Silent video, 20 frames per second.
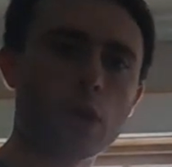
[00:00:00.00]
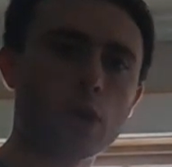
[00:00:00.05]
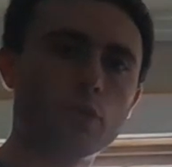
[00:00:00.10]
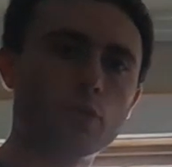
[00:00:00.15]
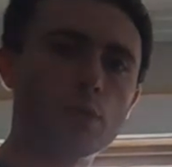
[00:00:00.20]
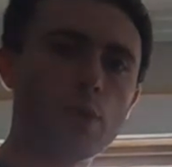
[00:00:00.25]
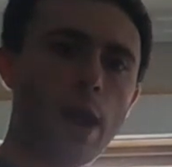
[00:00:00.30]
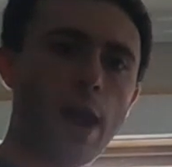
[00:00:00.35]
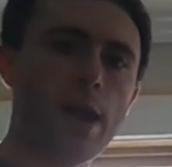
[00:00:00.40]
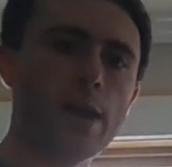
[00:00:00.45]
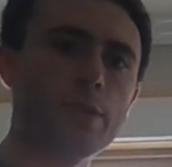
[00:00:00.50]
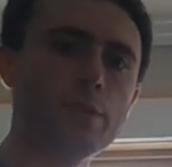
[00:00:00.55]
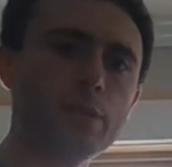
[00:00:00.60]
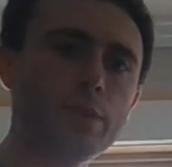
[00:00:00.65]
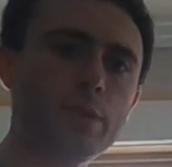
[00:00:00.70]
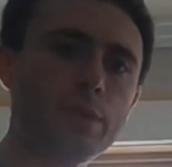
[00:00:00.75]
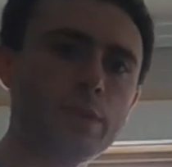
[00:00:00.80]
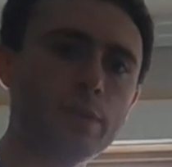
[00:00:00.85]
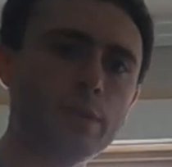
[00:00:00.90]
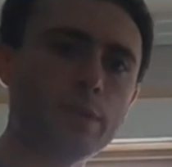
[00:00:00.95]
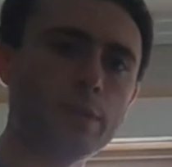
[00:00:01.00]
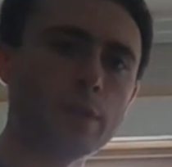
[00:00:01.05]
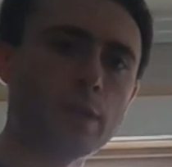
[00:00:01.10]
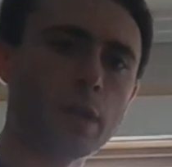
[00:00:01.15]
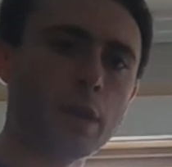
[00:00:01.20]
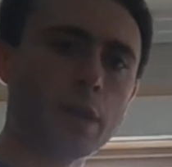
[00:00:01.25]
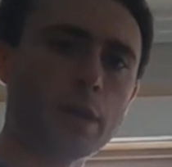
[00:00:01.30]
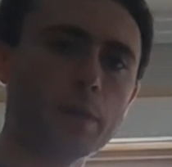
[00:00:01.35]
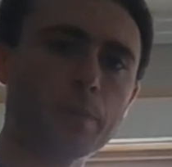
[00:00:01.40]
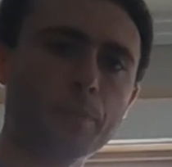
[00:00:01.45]
around
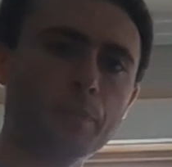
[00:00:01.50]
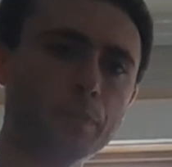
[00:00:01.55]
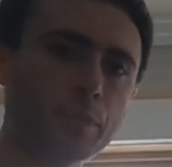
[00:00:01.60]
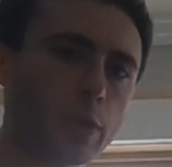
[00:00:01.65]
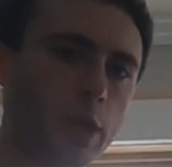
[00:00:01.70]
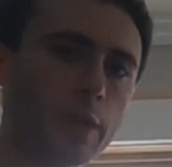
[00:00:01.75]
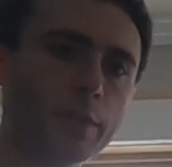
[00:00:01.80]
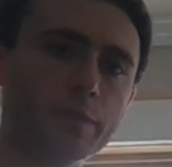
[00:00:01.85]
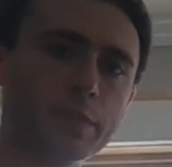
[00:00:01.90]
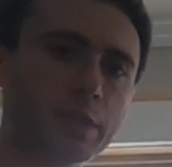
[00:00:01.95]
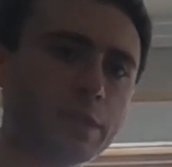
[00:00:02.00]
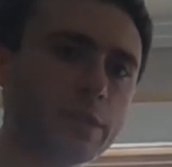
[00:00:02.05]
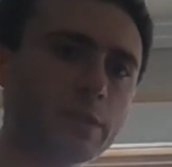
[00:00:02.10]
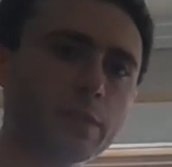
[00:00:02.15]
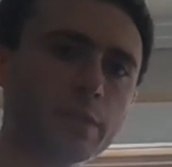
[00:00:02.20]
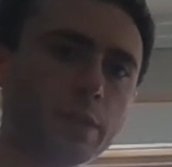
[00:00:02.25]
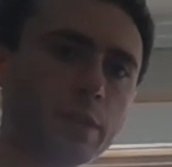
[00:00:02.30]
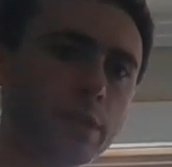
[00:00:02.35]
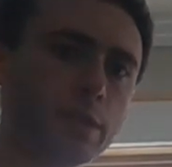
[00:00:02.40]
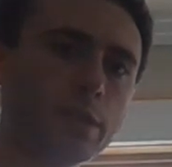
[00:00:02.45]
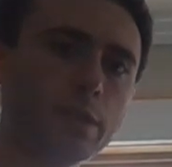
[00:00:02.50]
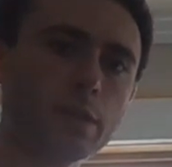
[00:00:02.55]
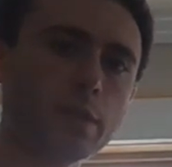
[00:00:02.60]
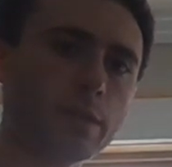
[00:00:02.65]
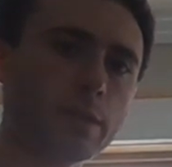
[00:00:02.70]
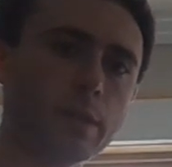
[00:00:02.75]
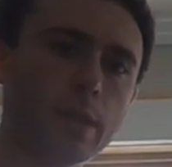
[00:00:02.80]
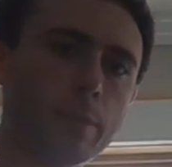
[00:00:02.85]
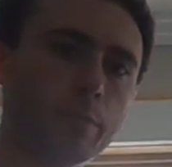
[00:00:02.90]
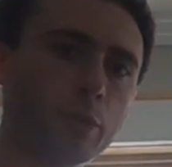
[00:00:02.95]
a facility
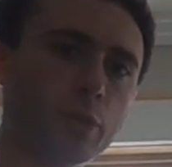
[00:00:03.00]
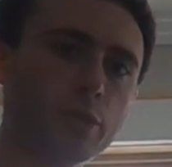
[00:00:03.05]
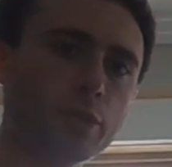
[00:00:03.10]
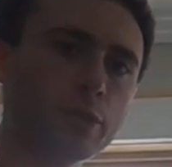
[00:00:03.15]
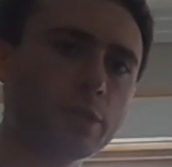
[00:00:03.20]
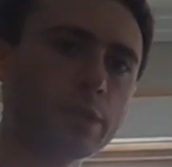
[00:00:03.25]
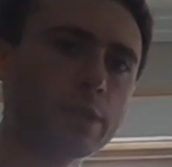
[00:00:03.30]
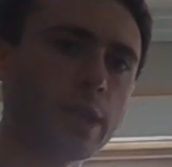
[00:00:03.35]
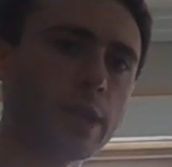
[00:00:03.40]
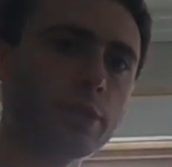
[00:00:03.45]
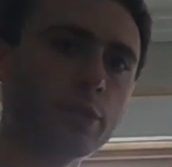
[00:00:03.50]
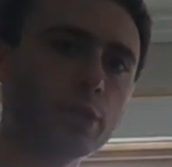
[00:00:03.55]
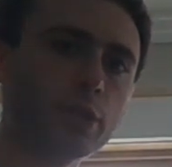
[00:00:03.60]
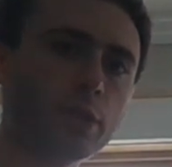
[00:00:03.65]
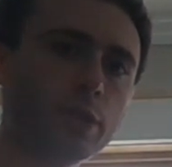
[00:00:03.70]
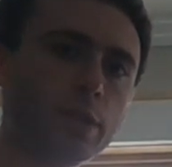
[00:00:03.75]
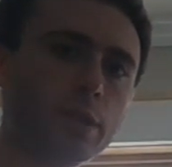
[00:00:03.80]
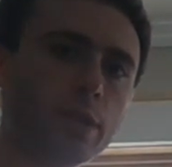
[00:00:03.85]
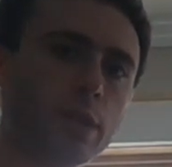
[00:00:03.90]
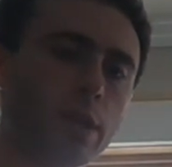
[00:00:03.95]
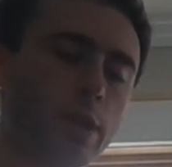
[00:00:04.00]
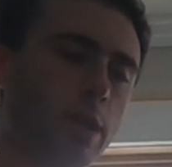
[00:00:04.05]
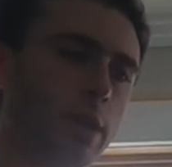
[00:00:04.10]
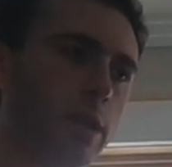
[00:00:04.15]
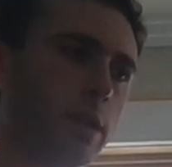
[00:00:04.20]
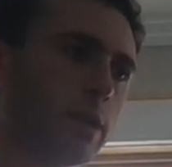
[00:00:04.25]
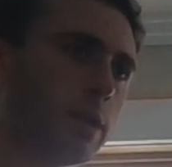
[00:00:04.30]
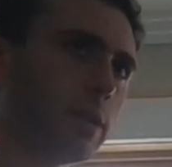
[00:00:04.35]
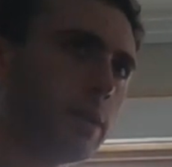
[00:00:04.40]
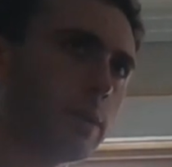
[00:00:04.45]
that produces energy,
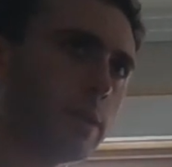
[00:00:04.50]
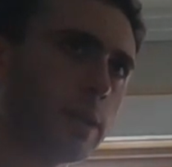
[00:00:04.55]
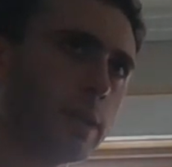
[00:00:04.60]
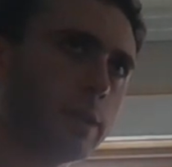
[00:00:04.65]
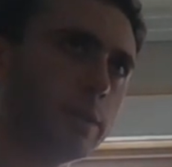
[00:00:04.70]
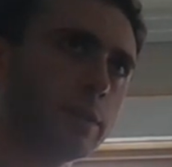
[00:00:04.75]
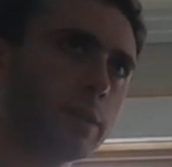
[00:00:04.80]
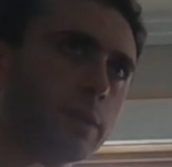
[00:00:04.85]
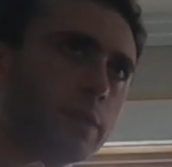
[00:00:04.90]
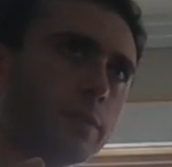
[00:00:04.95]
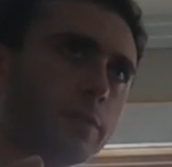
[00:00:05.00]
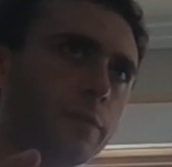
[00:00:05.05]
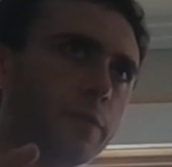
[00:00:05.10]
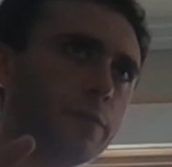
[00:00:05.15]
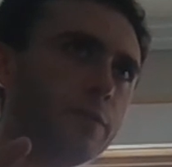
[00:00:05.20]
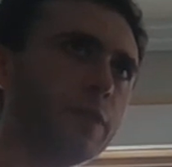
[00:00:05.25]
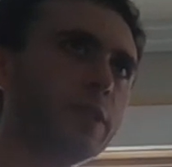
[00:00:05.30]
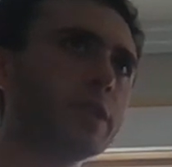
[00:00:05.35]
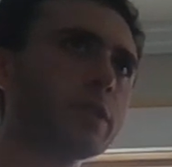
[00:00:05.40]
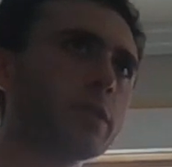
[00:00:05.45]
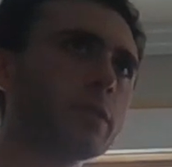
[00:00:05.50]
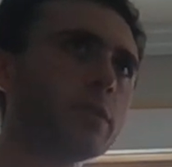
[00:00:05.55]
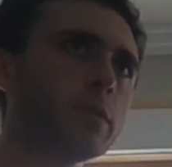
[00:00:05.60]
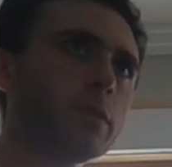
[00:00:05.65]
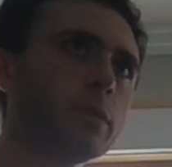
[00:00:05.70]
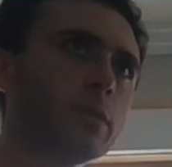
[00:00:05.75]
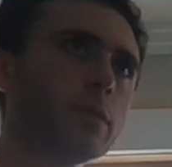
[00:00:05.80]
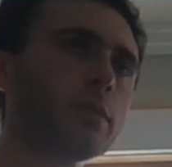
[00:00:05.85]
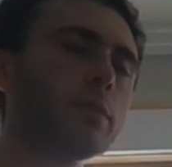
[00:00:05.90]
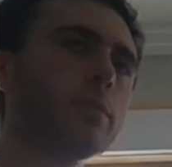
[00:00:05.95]
it's a
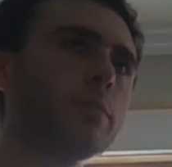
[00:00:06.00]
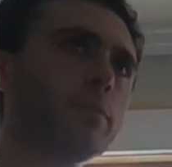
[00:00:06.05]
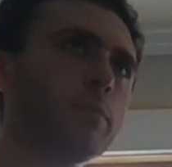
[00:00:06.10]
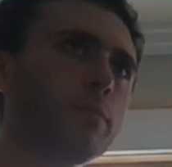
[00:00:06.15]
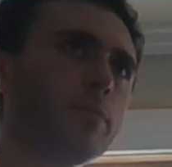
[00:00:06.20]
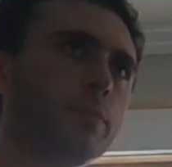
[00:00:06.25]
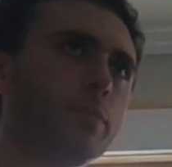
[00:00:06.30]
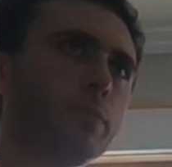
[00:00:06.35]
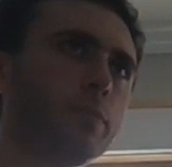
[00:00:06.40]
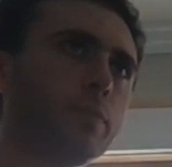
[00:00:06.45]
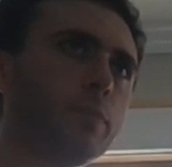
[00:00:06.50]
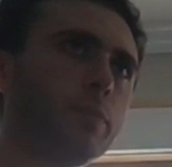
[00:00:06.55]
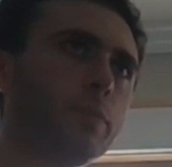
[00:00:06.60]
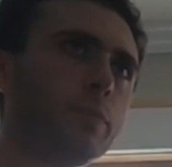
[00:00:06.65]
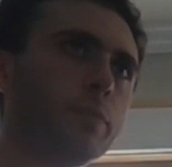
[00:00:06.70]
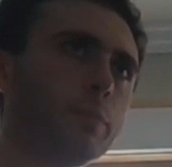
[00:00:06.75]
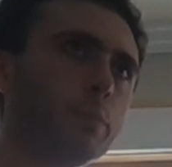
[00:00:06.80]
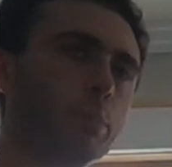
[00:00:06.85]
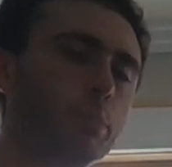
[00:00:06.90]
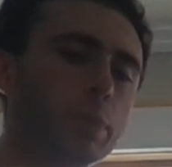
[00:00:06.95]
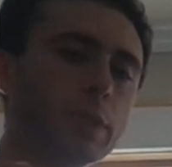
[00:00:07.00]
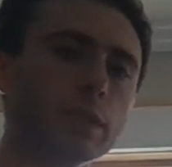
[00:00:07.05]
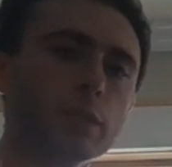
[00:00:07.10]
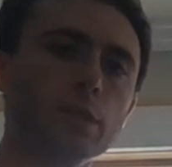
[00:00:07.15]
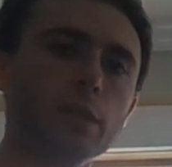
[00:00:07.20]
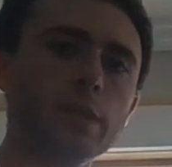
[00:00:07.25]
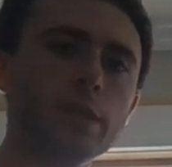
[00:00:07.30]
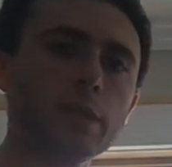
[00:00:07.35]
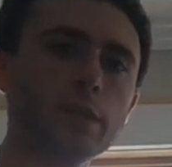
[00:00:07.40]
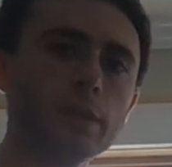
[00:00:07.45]
physical
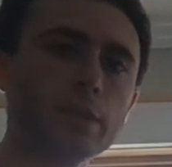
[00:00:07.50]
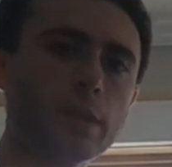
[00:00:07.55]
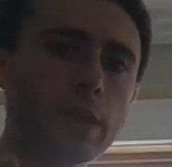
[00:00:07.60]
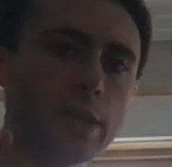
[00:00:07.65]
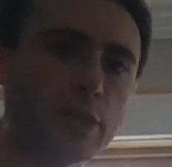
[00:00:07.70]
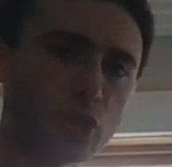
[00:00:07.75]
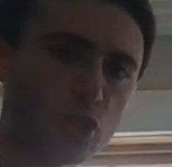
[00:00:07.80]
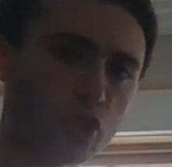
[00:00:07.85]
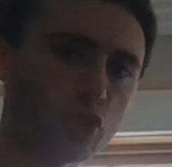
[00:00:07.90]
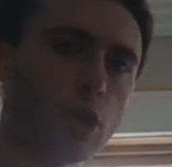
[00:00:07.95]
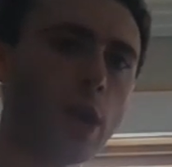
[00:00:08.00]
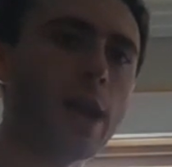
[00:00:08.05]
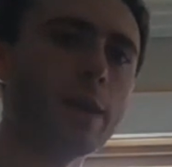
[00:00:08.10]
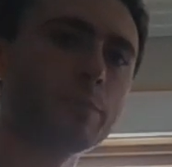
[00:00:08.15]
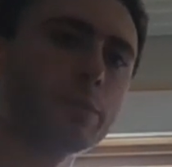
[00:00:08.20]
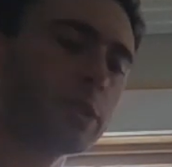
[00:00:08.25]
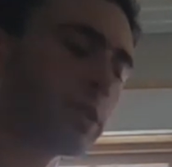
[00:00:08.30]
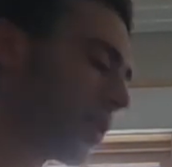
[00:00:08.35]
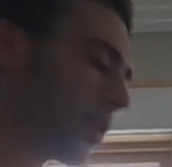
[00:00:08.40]
building that traps the